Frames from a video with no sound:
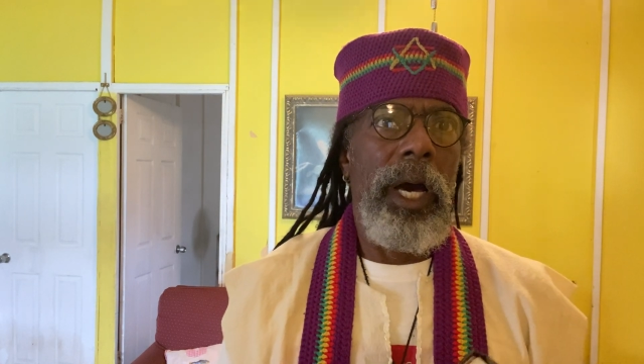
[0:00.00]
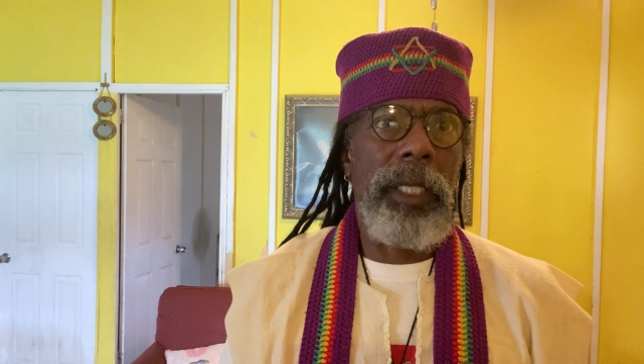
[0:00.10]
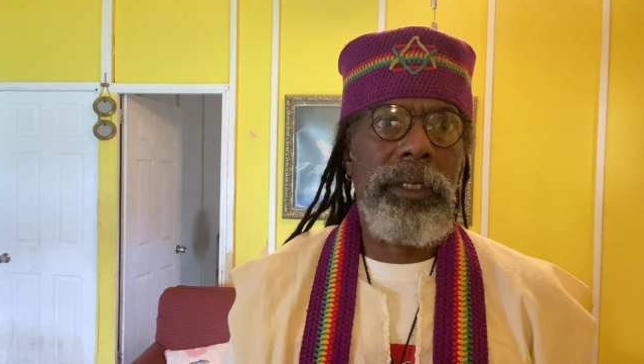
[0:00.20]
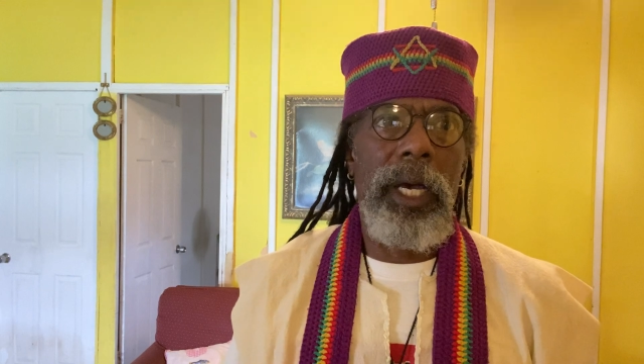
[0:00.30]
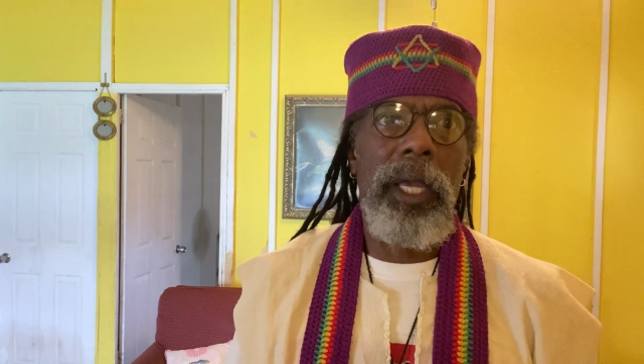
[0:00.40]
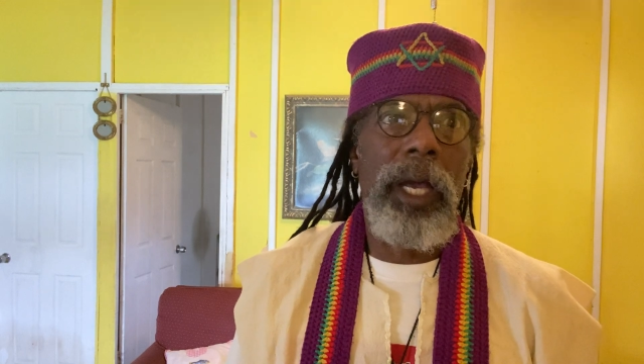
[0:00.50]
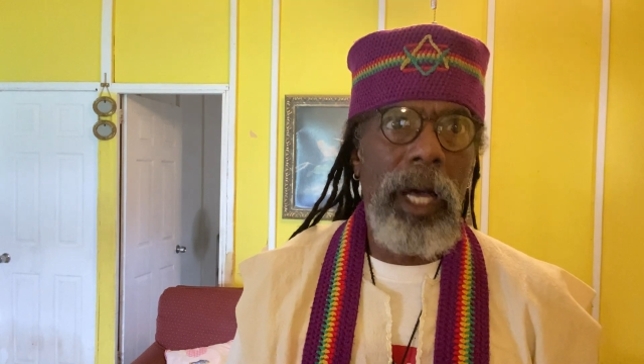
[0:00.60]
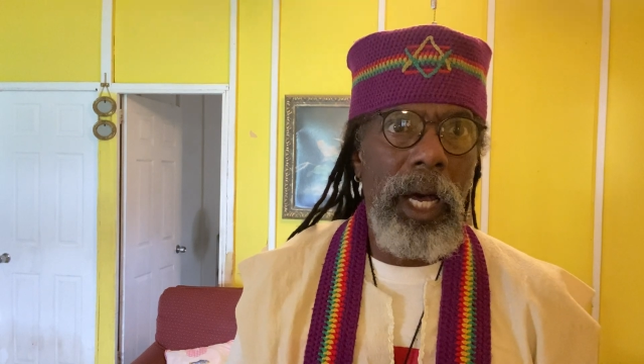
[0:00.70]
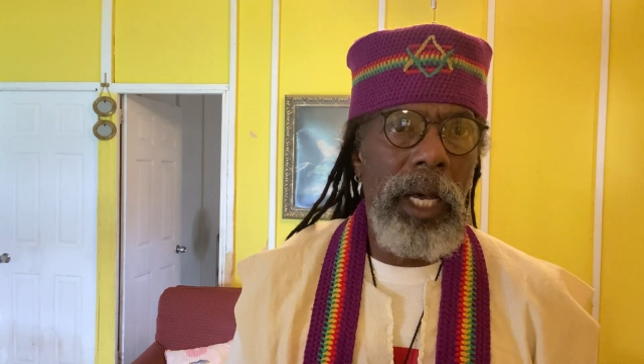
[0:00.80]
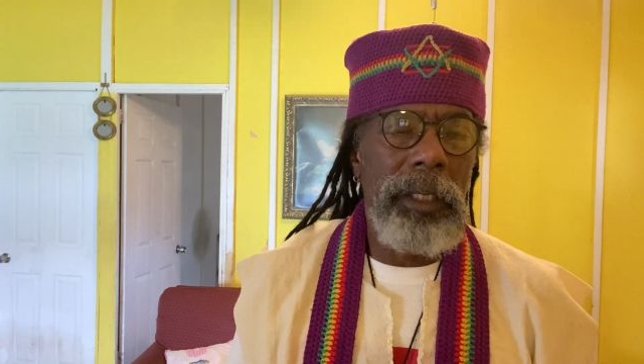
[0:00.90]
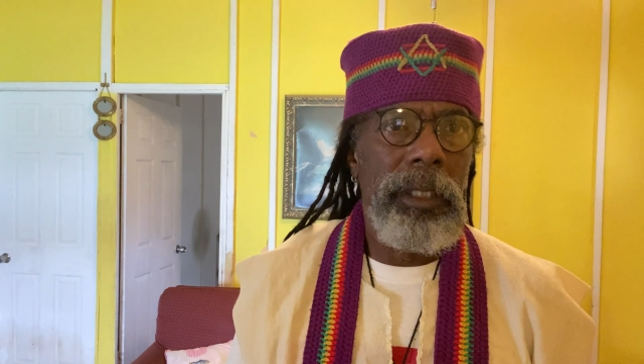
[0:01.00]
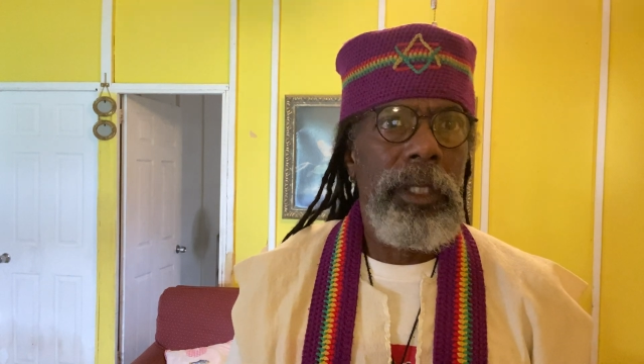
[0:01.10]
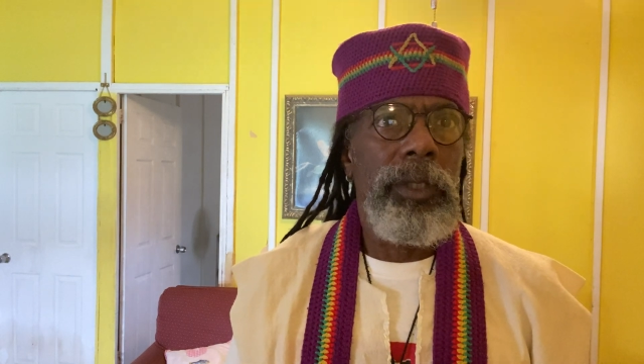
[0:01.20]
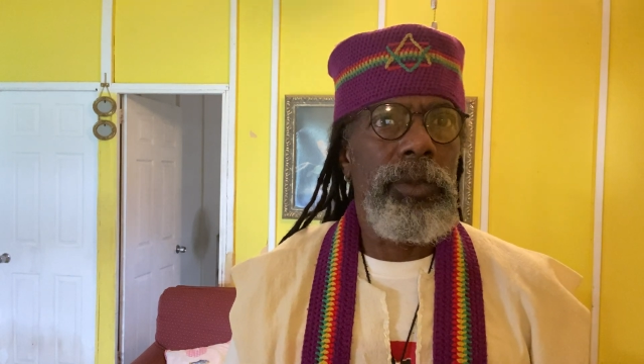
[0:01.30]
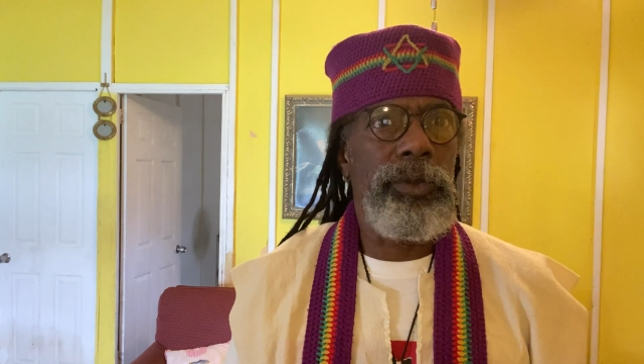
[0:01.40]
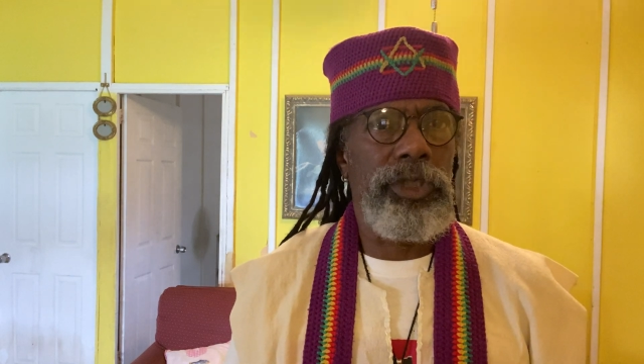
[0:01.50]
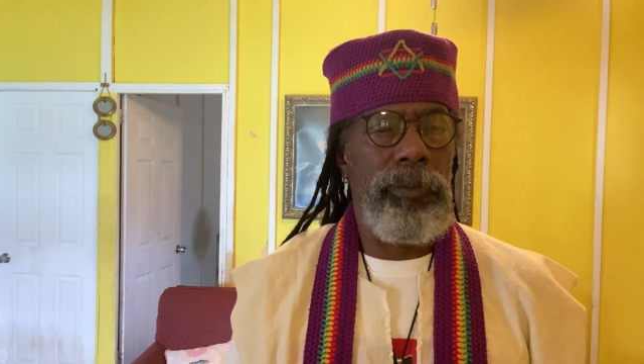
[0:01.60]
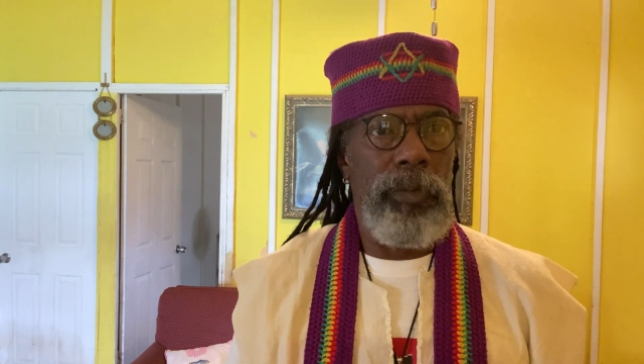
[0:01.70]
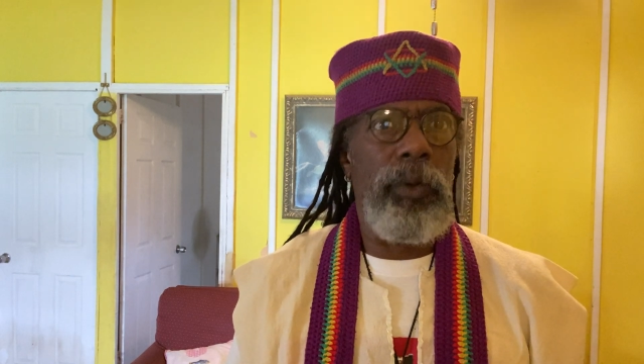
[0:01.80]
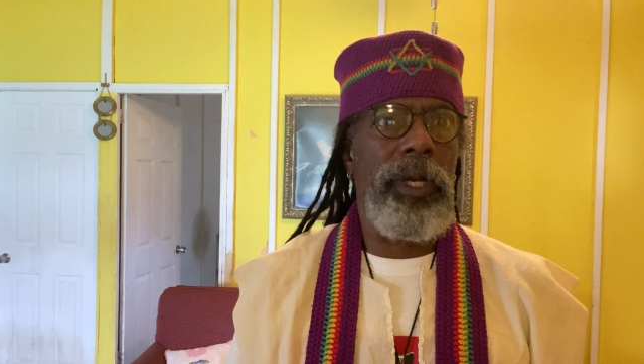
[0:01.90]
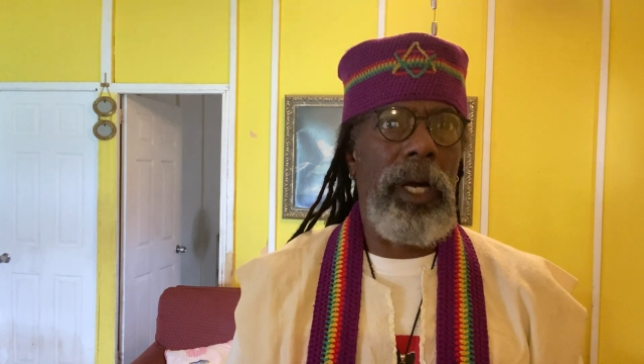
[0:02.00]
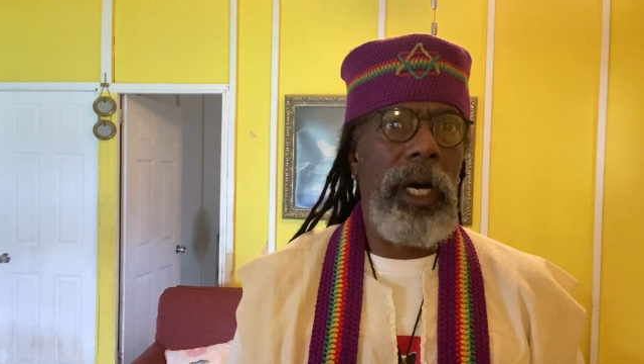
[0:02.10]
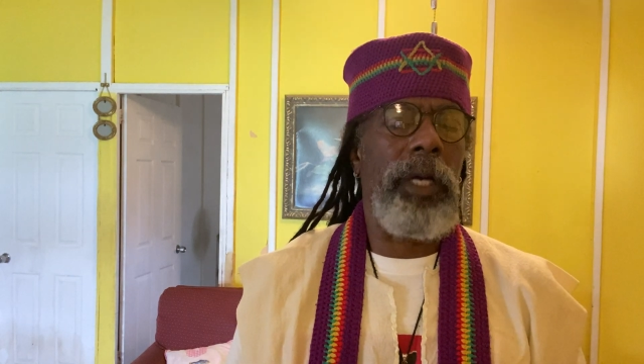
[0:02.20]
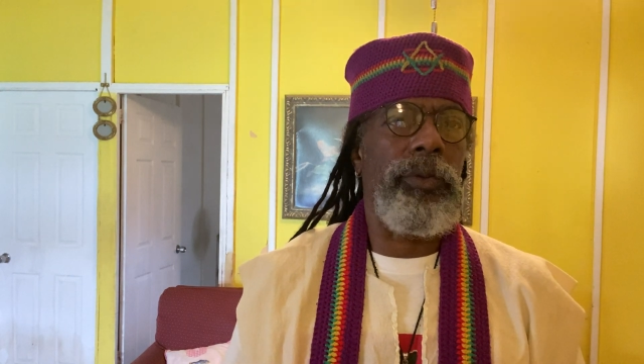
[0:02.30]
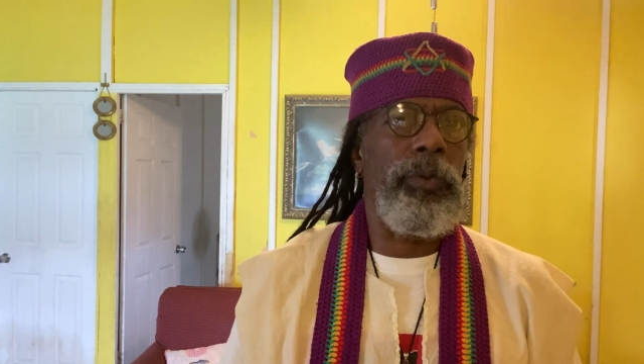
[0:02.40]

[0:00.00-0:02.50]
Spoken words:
Atah Echad, Ushimo Echad.